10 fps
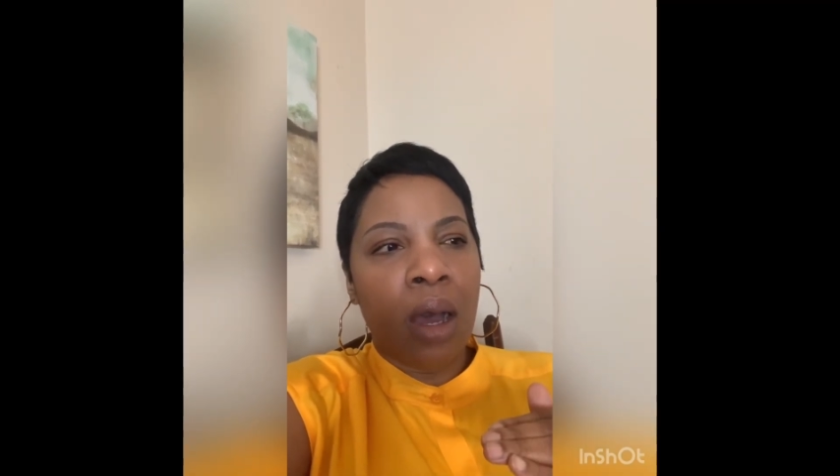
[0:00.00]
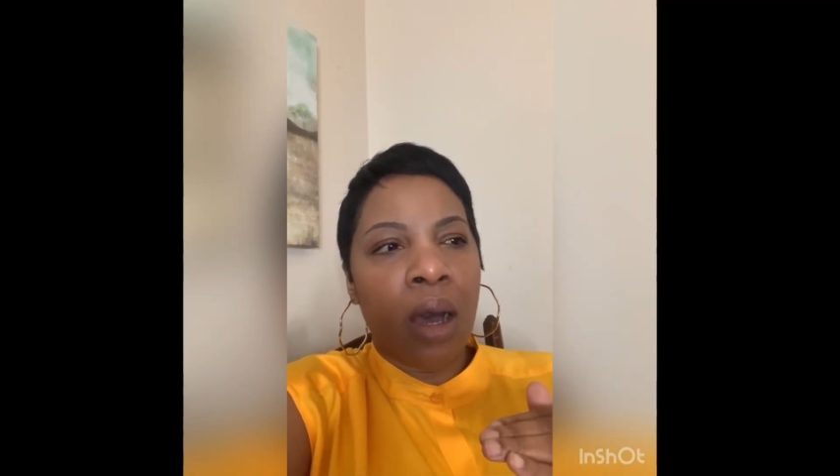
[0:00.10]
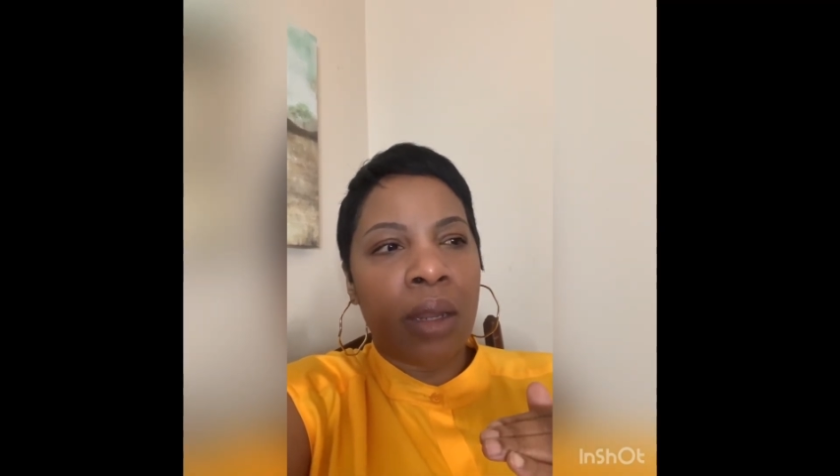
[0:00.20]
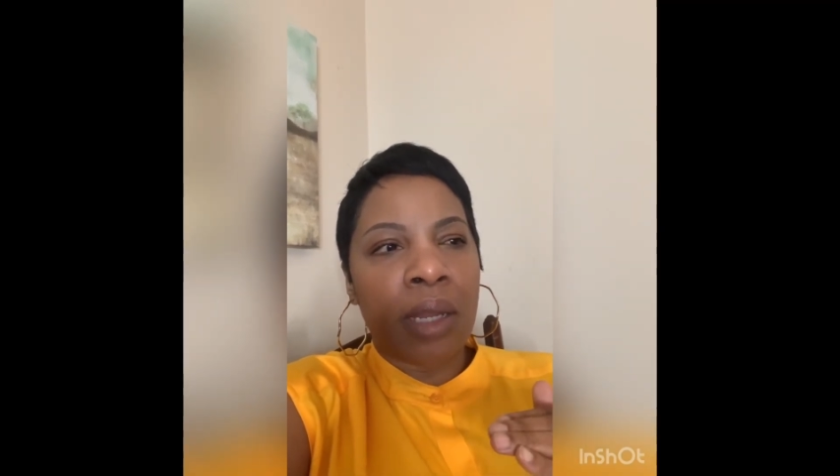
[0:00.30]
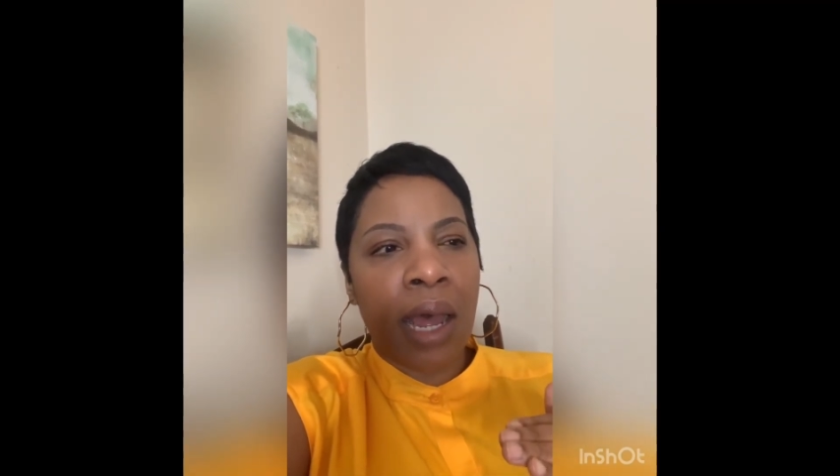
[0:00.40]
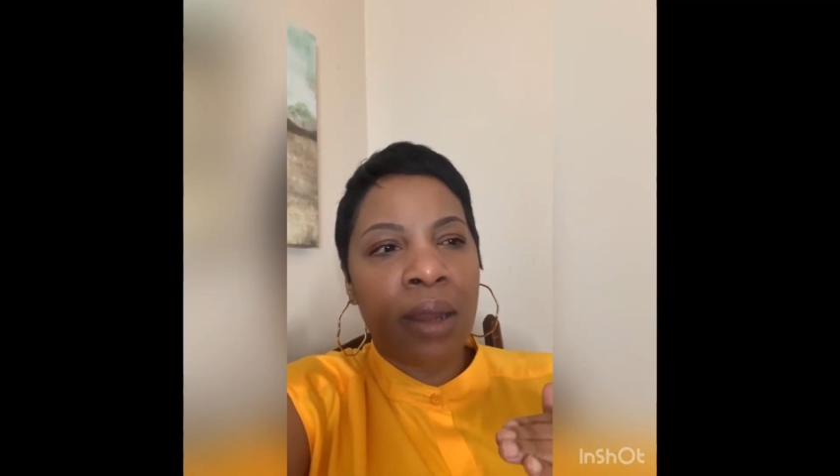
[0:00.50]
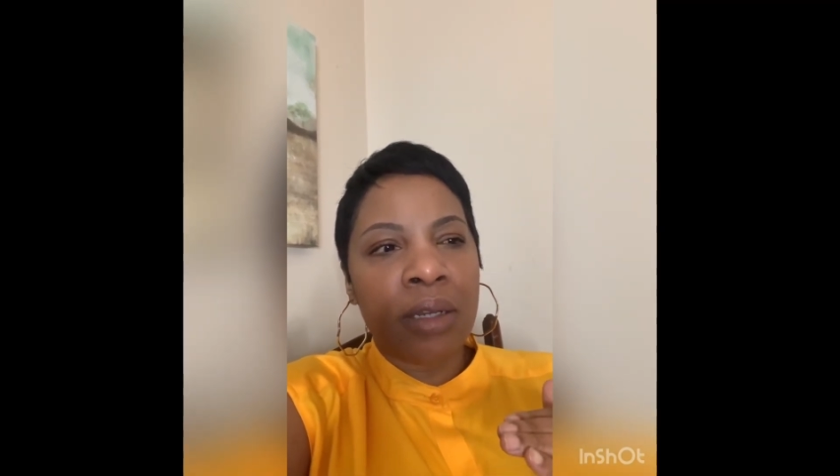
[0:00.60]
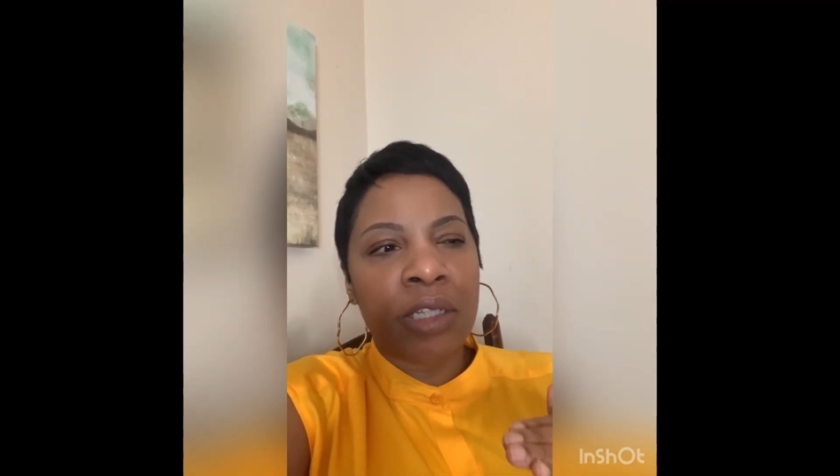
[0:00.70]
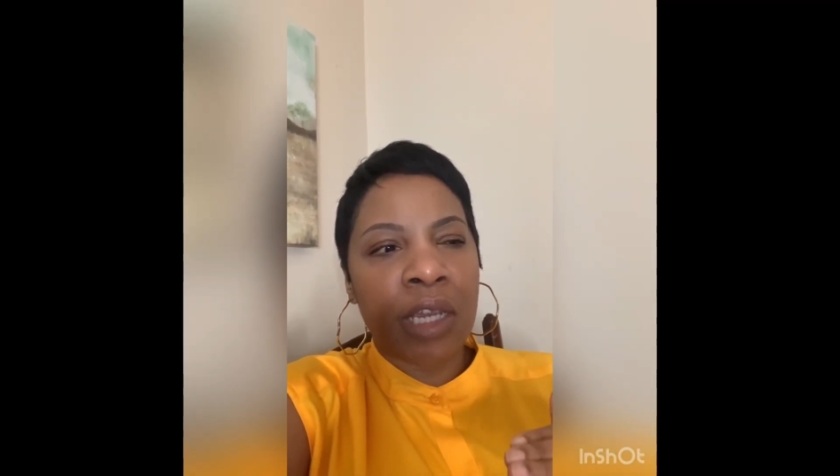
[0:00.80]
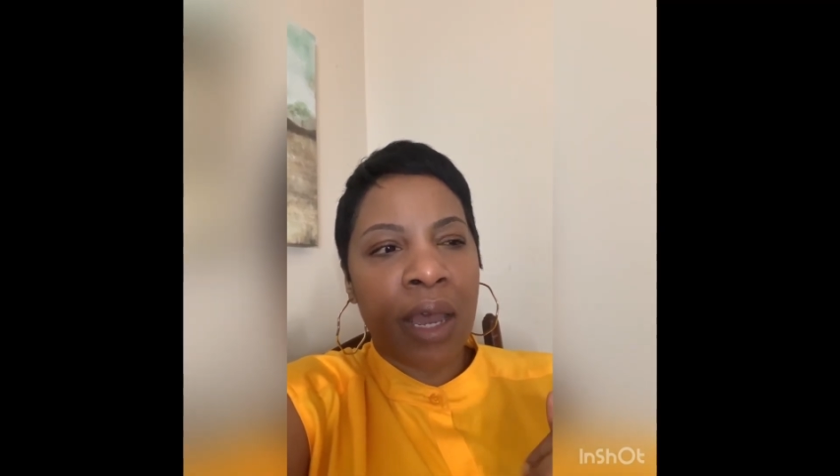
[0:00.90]
allow the
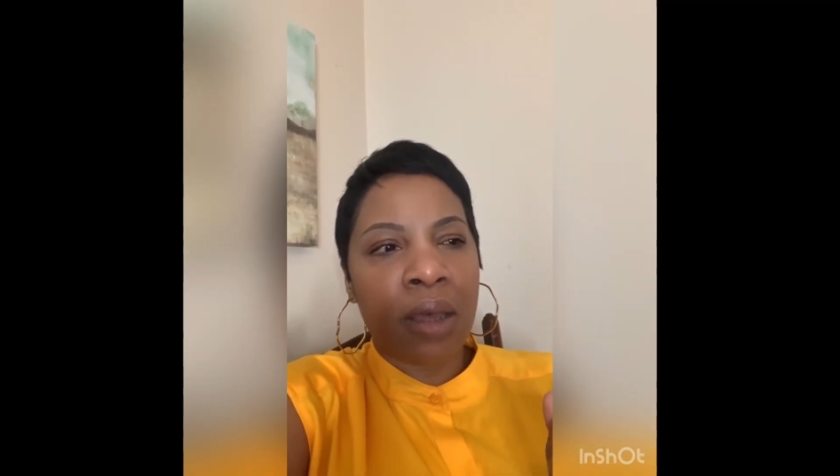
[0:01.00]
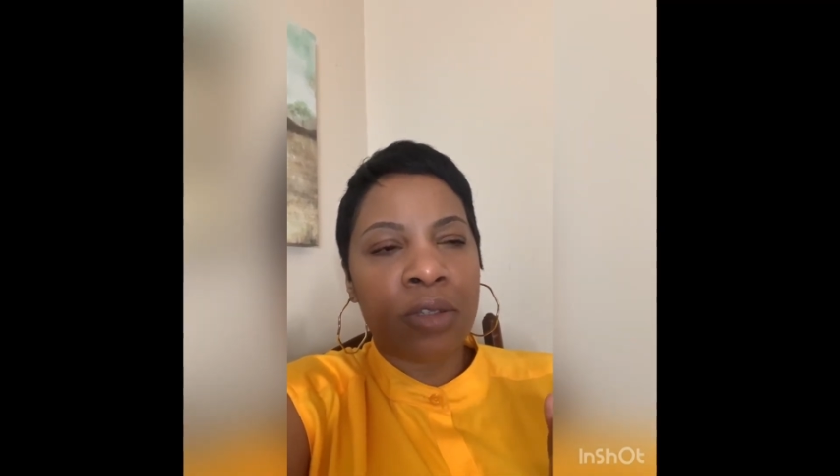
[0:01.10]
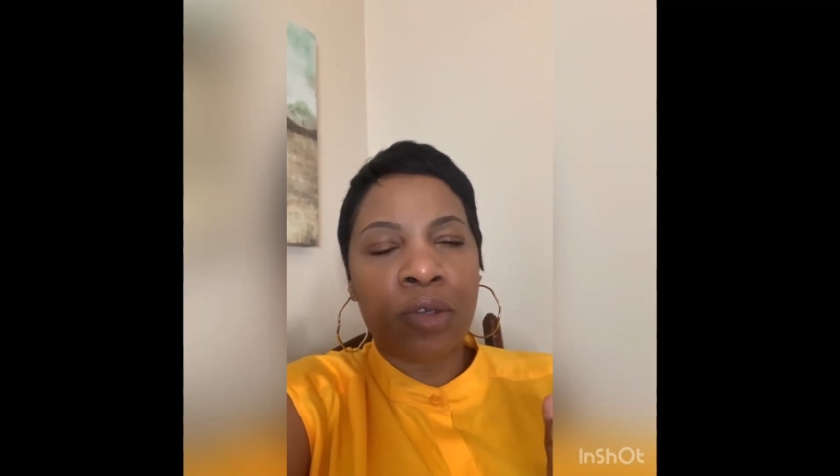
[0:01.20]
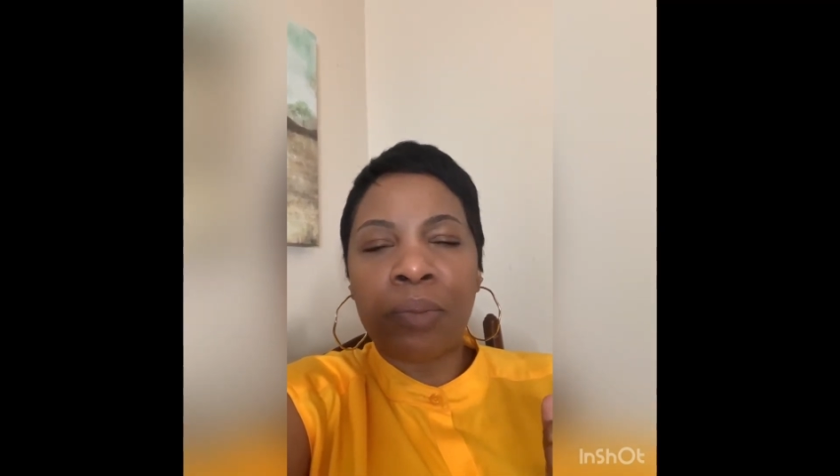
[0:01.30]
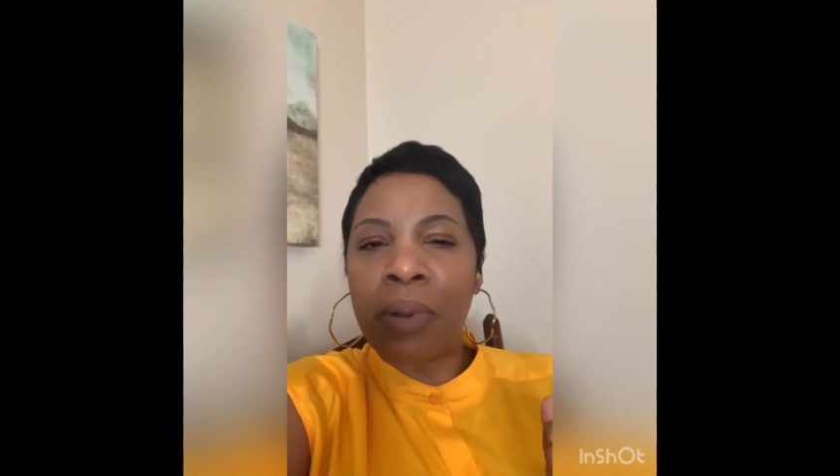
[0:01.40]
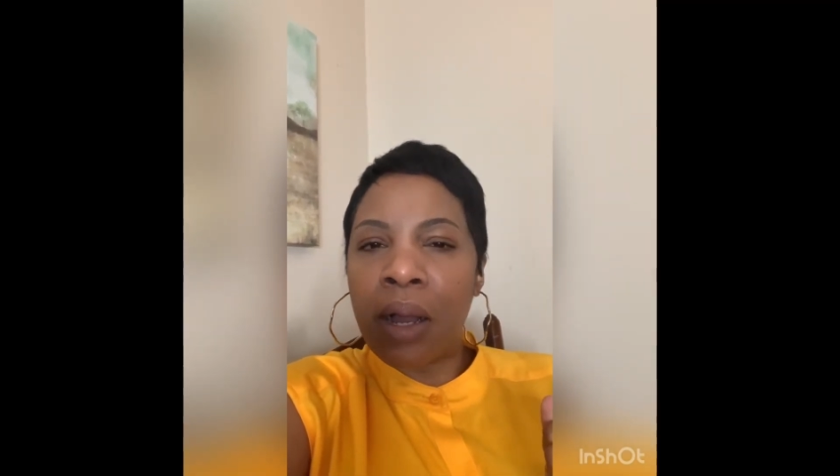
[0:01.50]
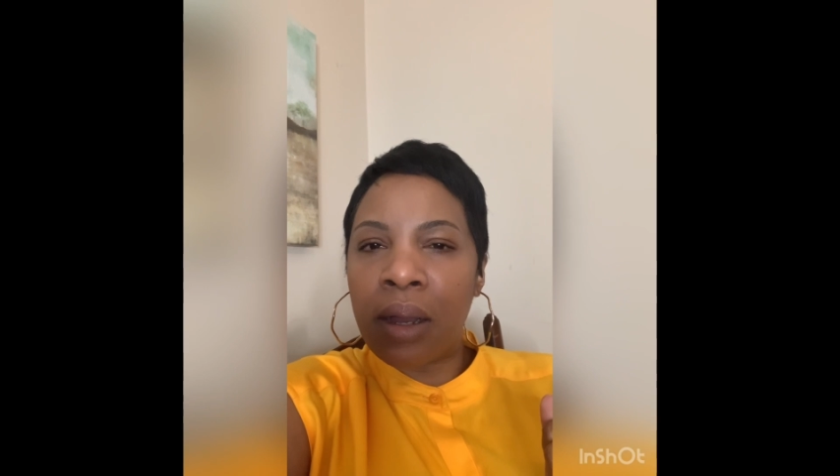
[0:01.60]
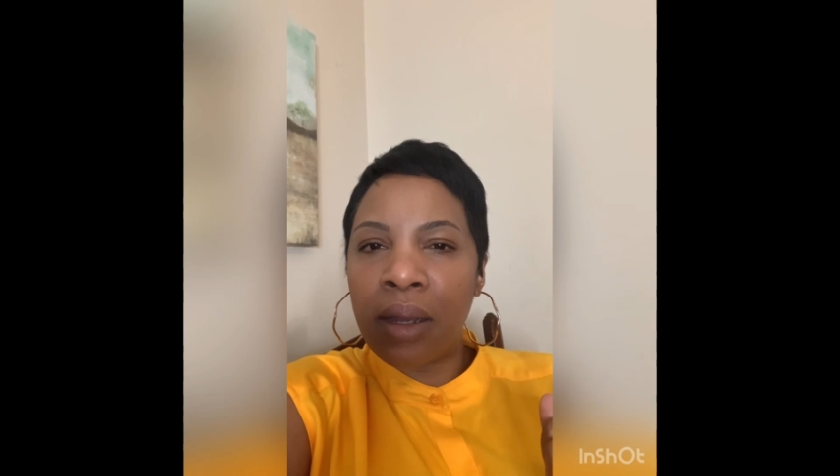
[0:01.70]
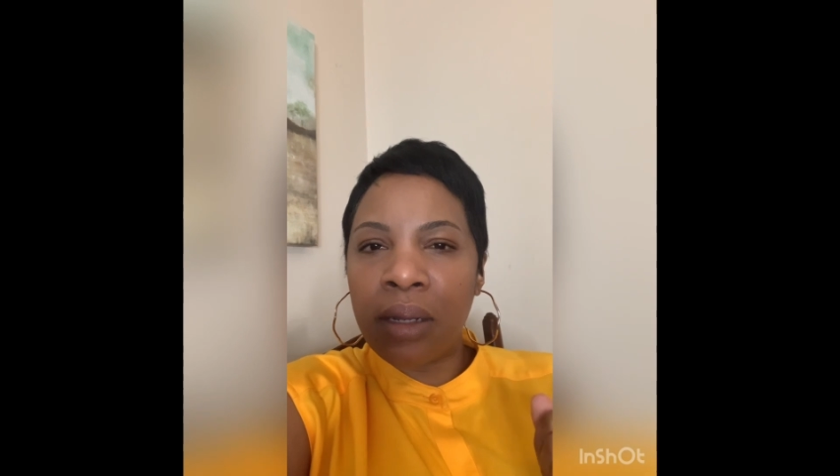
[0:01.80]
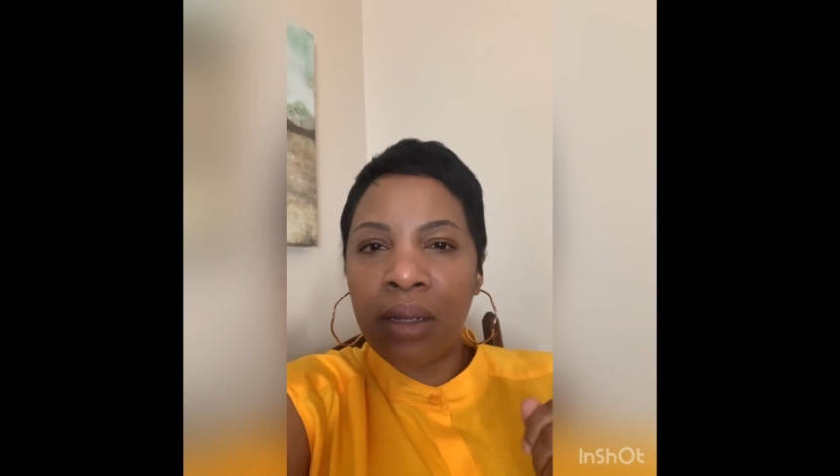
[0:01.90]
child to
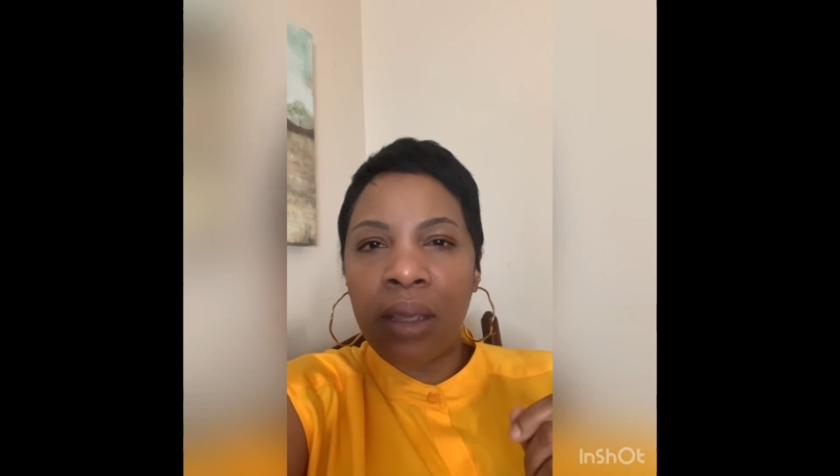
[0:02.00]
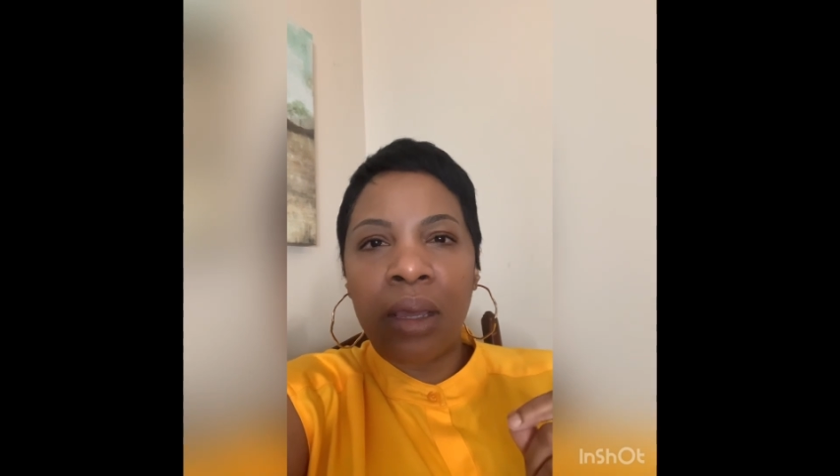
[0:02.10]
bond